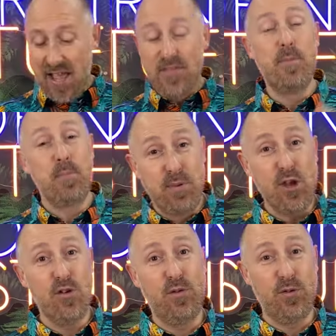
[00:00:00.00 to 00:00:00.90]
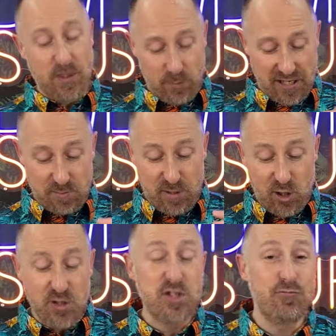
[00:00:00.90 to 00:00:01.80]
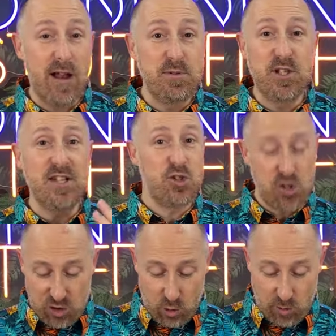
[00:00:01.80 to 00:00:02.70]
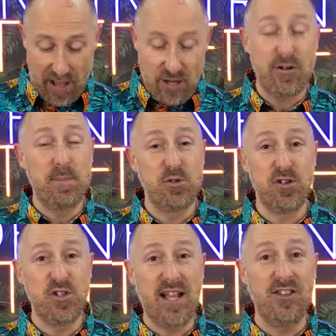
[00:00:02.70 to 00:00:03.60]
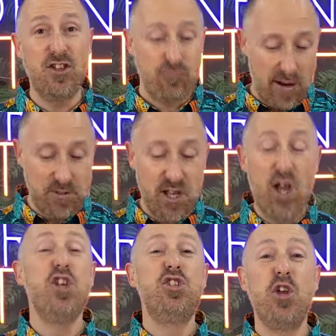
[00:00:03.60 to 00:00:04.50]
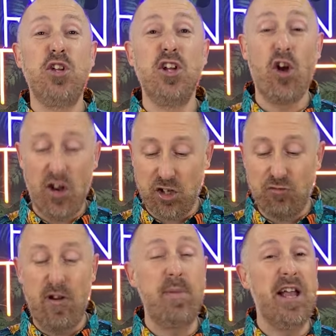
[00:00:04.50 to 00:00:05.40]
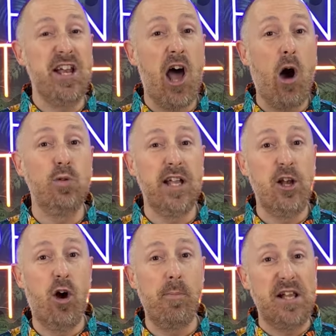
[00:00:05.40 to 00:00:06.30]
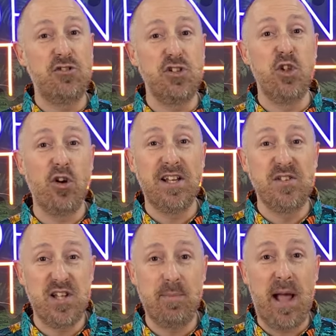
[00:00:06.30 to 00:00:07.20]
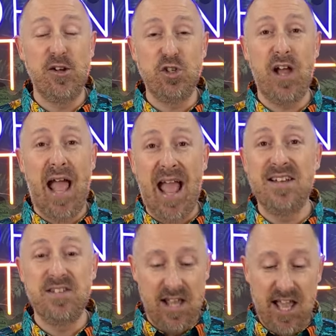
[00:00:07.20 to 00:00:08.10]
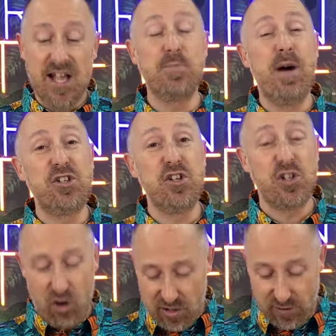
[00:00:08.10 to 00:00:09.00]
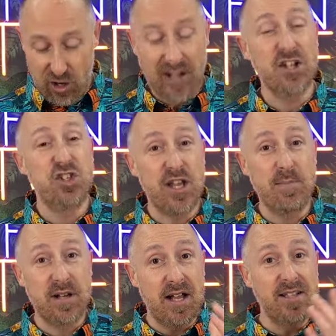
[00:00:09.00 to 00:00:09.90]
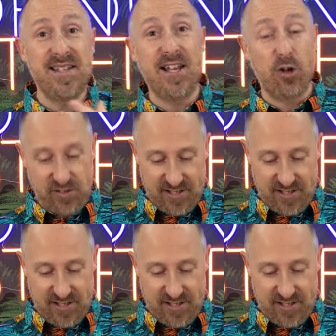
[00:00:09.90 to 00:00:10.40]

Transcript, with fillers: The beautiful thing with these, because the ribs, let's just talk about the ribs for a second, the ribs, so you can kind of grip it and hold it a lot better. It's not going to slip out of your hand as much as kind of like a cheaper tin on